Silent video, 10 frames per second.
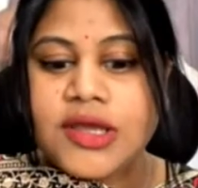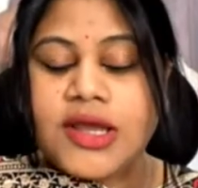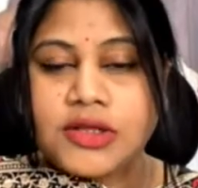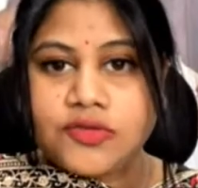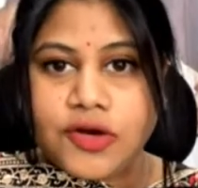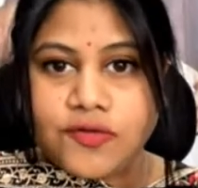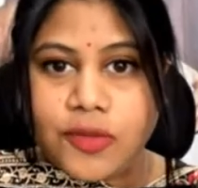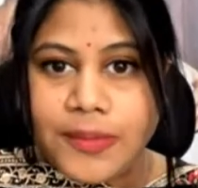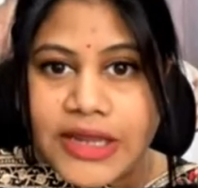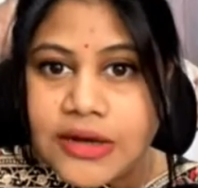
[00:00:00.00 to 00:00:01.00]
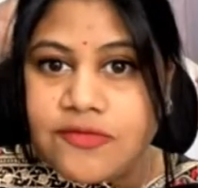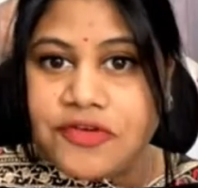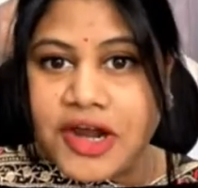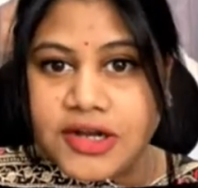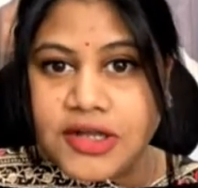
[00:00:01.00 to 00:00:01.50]
It is one of the main
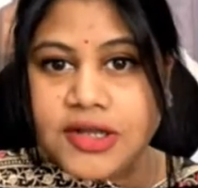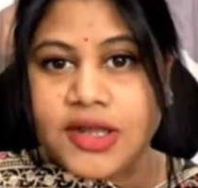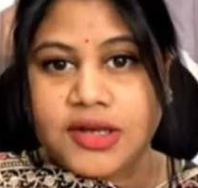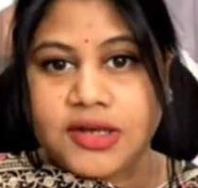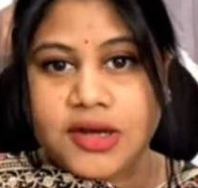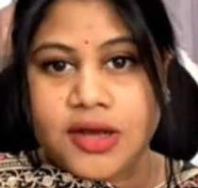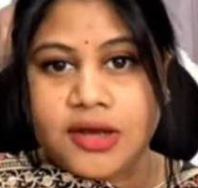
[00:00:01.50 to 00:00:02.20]
factors in